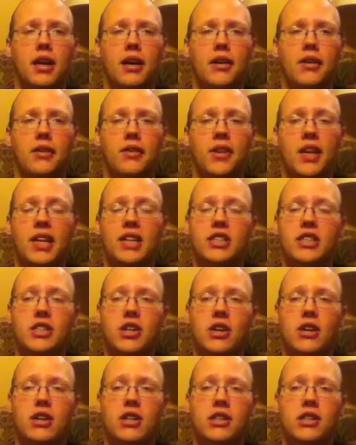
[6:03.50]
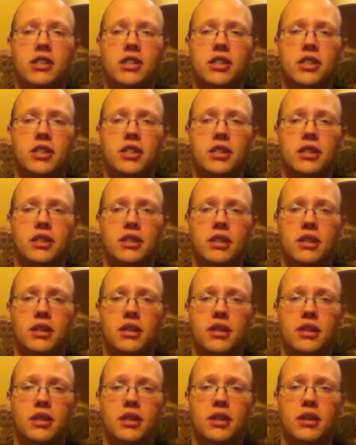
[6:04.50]
They charged
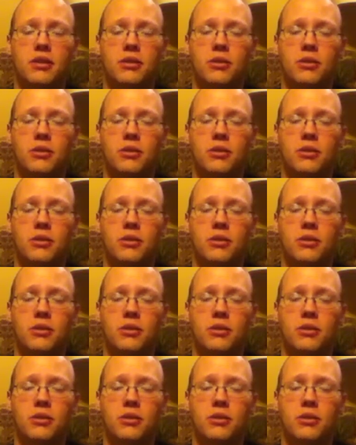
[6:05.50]
a